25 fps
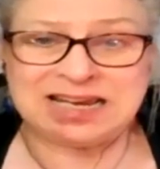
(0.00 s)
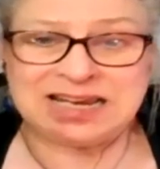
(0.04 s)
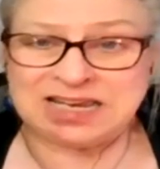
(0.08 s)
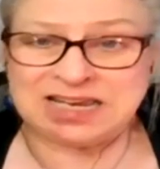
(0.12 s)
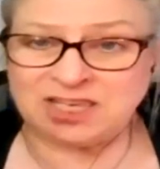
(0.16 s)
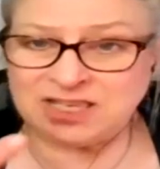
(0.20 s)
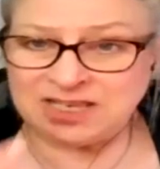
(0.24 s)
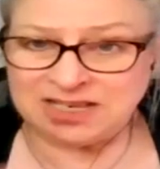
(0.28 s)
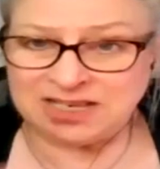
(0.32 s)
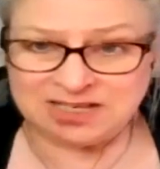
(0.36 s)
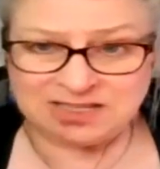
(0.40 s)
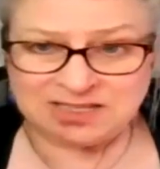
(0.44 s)

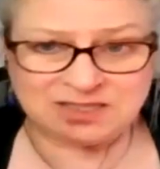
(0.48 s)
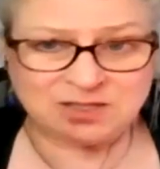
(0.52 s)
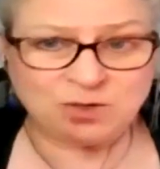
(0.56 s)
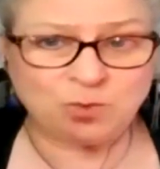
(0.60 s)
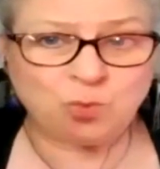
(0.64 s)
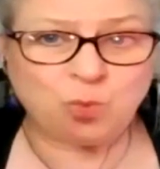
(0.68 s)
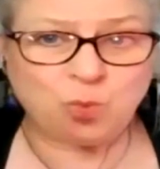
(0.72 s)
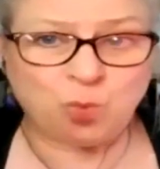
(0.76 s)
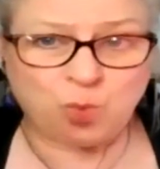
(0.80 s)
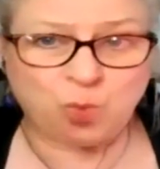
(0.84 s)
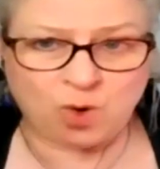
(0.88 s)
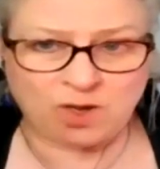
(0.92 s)
it's a
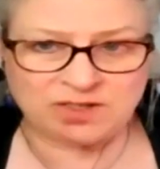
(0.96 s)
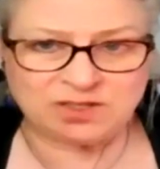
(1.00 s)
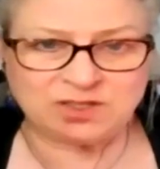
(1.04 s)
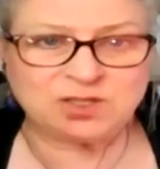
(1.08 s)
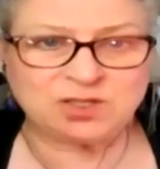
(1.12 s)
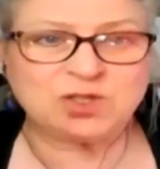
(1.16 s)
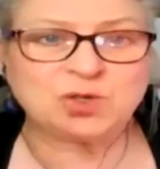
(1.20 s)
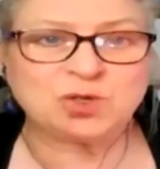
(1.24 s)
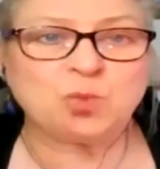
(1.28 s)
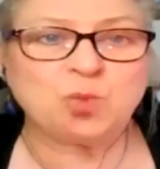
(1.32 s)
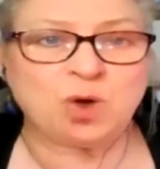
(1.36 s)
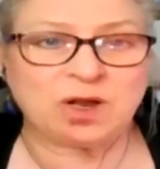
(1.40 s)
one
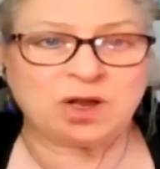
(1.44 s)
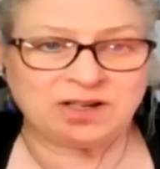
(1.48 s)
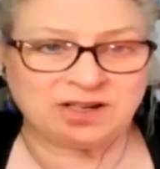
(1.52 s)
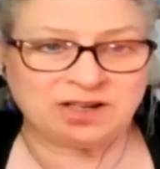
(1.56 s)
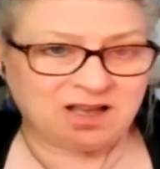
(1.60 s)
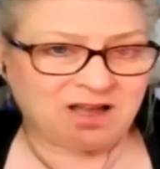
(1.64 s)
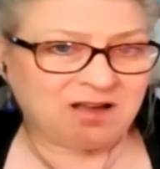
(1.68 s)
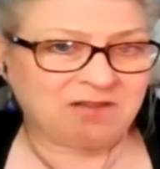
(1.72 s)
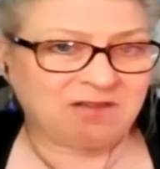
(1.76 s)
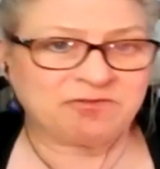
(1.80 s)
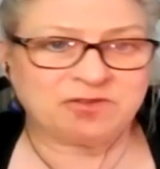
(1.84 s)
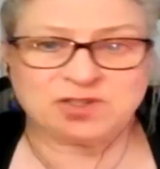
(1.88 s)
to one
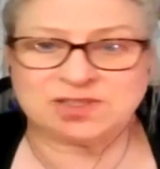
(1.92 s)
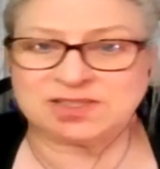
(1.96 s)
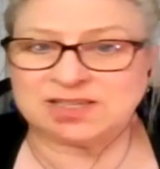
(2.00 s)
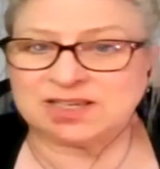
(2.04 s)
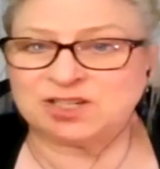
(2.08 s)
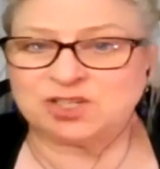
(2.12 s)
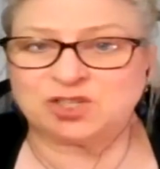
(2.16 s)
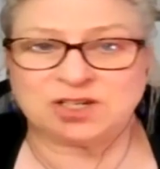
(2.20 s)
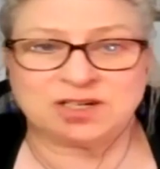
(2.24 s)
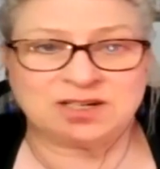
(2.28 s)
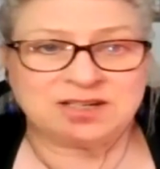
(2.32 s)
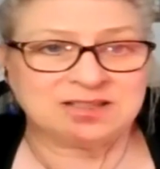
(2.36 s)

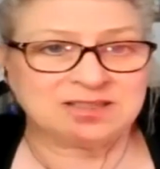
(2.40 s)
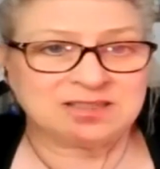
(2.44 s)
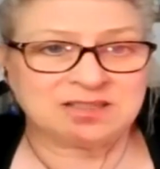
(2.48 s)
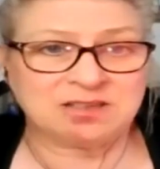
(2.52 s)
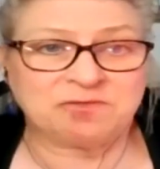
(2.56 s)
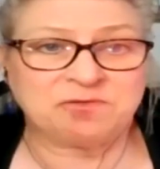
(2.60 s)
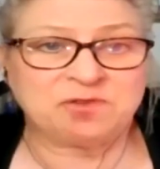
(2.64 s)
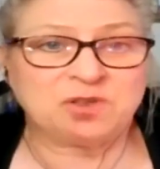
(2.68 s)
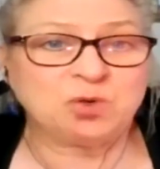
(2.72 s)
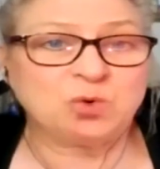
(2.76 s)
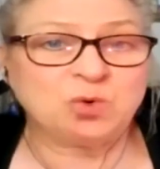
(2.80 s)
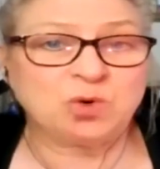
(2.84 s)
conversation, as
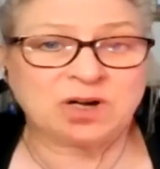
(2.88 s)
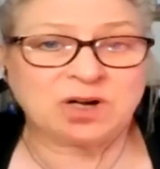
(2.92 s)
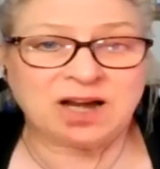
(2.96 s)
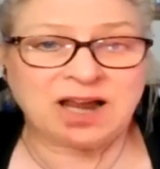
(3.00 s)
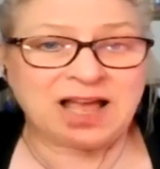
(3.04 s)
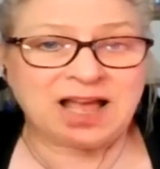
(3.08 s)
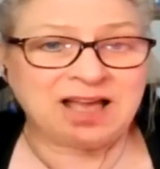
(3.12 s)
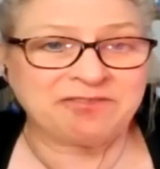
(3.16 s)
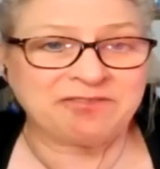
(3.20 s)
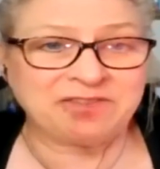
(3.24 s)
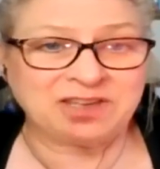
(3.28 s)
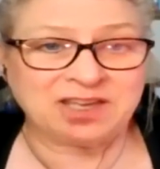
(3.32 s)
if you were
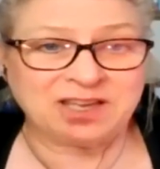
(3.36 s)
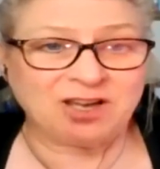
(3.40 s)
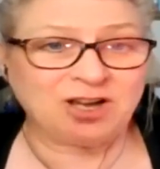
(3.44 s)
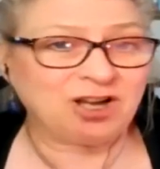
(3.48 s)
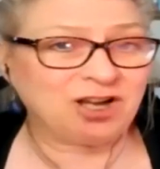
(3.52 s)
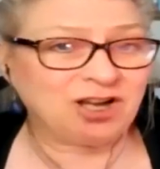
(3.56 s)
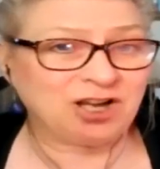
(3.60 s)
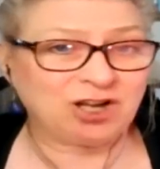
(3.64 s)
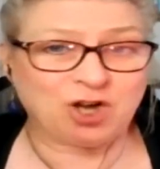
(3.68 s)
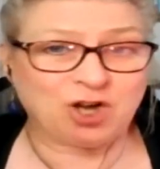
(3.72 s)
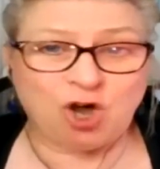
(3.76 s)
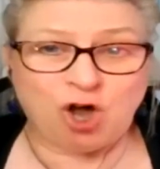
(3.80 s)
having
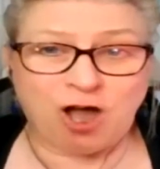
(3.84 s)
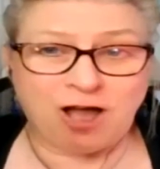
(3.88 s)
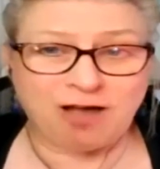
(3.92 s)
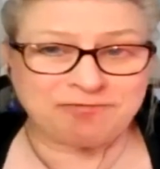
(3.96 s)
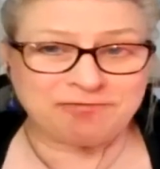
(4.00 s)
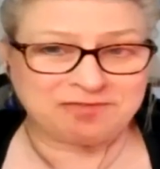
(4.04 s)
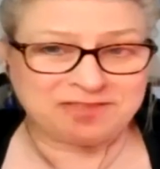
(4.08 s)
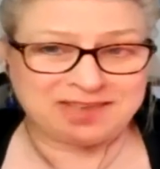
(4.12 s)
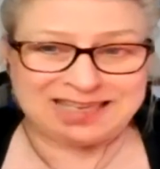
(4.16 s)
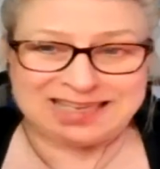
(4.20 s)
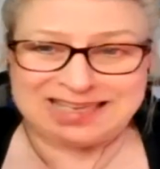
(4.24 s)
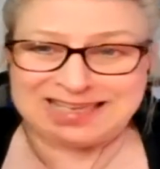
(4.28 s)

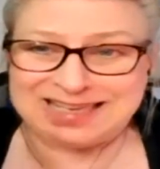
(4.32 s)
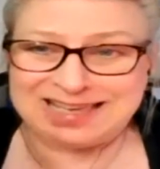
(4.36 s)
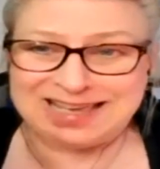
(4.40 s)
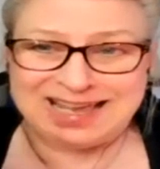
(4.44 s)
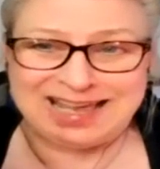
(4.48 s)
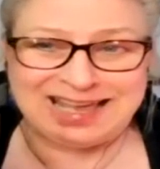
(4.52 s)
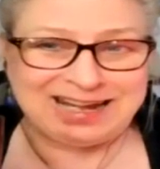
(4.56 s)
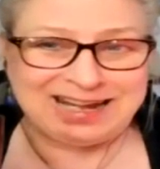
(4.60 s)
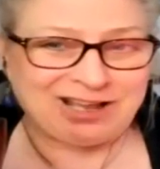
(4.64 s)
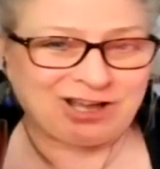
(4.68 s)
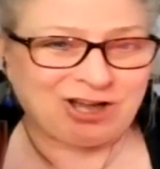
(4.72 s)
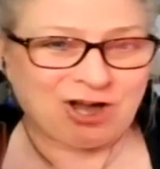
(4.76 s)
coffee
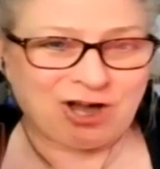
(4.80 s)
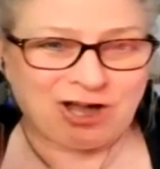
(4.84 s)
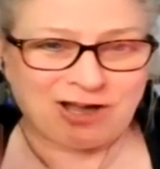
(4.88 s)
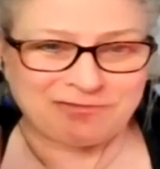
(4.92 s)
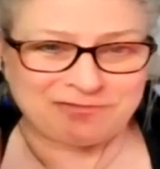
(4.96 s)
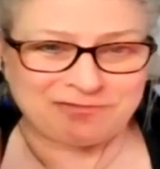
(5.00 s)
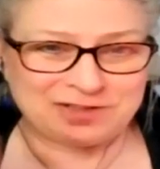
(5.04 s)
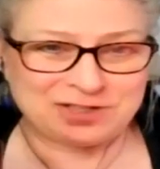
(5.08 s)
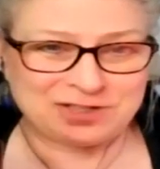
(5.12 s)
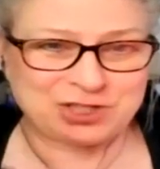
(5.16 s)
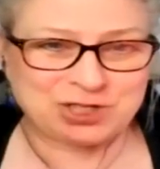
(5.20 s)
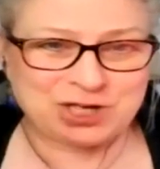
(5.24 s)
at a
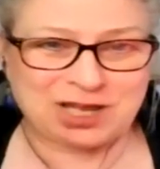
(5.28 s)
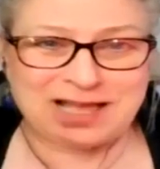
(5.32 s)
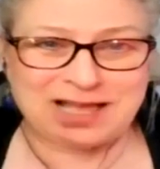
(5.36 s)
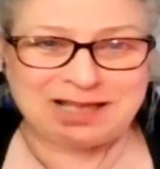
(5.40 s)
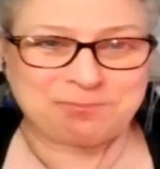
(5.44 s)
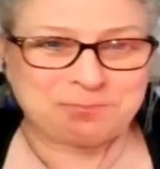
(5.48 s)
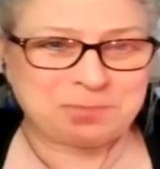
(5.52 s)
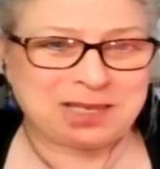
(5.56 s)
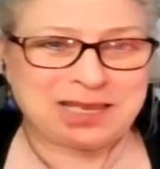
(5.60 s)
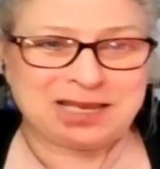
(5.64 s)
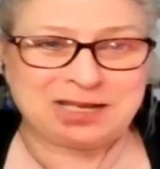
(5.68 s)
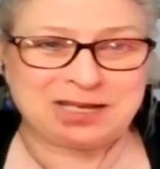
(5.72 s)
coffee
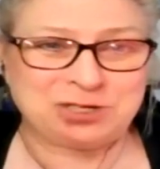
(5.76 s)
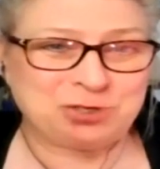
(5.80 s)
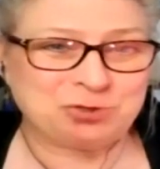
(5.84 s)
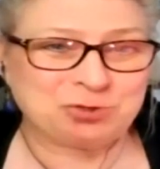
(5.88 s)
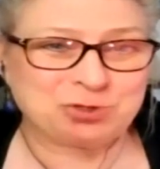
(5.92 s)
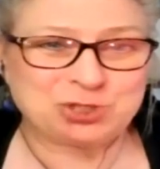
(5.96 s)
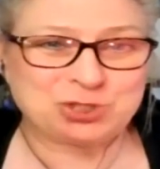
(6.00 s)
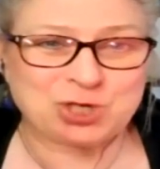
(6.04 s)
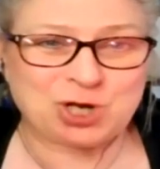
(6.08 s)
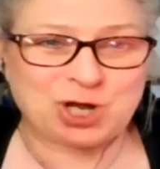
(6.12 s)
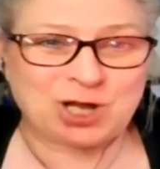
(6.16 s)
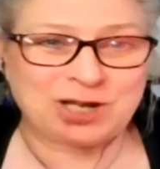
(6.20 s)
shop and you're
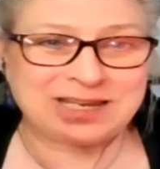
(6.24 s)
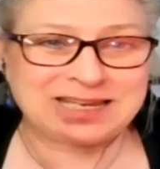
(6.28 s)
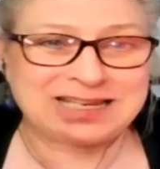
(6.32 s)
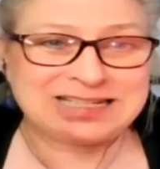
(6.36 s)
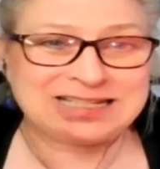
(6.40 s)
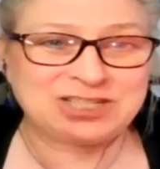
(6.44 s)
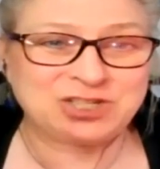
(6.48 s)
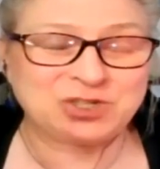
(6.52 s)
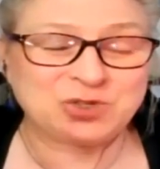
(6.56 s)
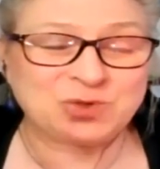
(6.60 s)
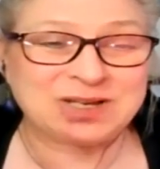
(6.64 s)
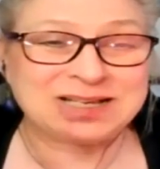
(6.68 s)
talking
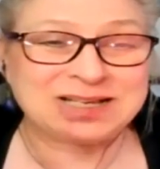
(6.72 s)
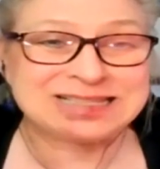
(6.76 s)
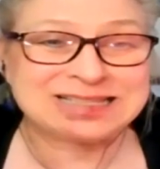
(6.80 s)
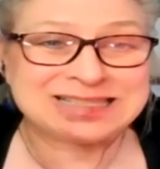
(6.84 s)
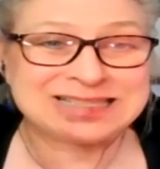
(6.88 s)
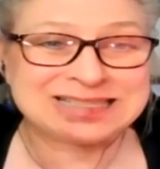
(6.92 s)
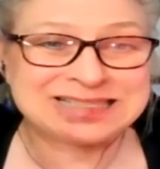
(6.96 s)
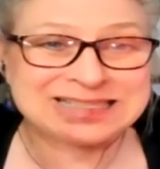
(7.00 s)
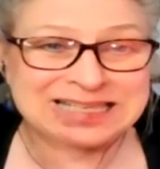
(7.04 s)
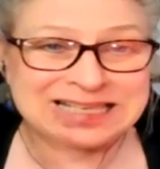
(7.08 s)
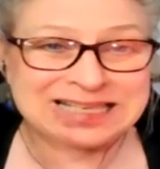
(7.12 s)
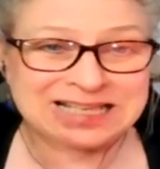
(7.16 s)
to a
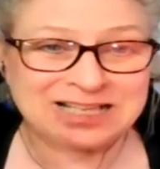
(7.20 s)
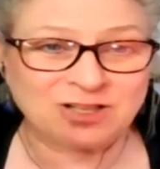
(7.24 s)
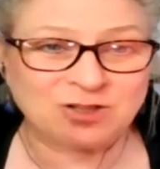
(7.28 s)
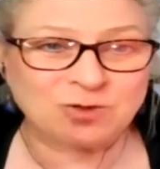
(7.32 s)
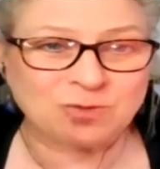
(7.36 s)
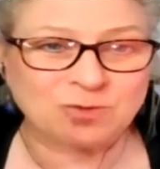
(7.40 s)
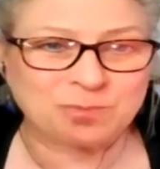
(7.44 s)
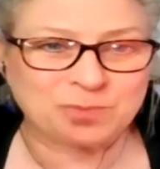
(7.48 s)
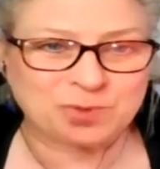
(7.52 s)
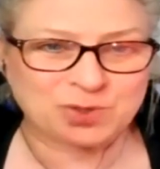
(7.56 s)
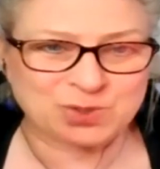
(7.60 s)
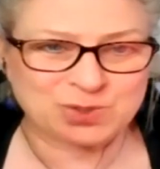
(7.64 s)

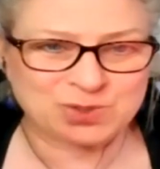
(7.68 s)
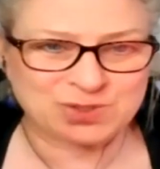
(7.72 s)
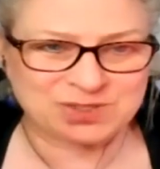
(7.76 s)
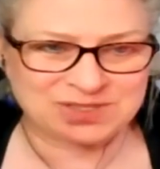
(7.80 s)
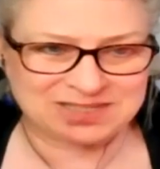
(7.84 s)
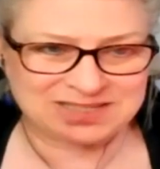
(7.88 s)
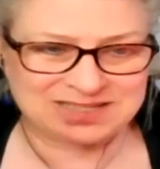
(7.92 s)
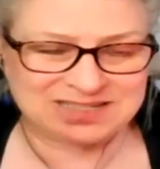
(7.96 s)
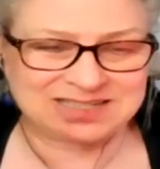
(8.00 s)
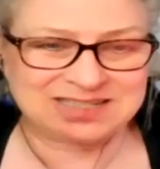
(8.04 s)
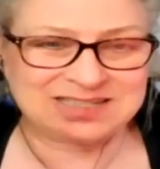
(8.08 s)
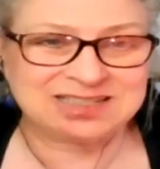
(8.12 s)
single person.